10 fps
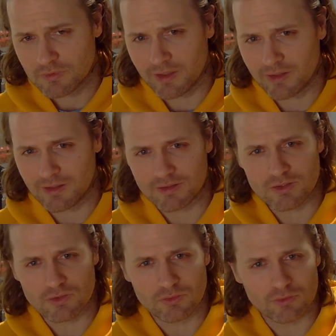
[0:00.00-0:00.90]
I need
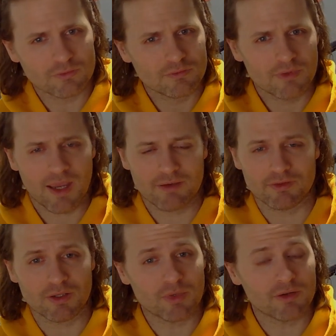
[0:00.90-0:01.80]
to have a
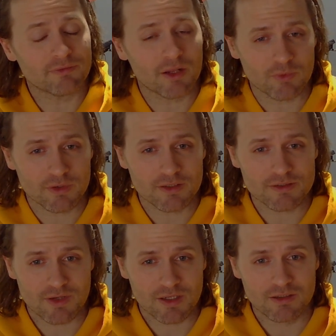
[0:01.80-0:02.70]
little bit of fun with
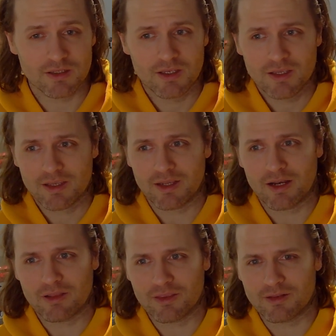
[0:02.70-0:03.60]
this, right? And I
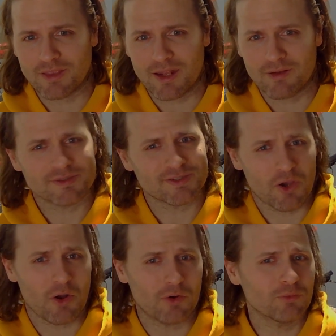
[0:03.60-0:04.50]
think that
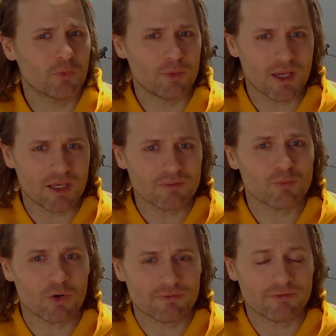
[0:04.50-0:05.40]
song would make it
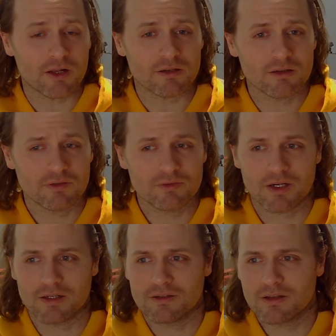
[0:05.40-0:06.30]
more fun, right?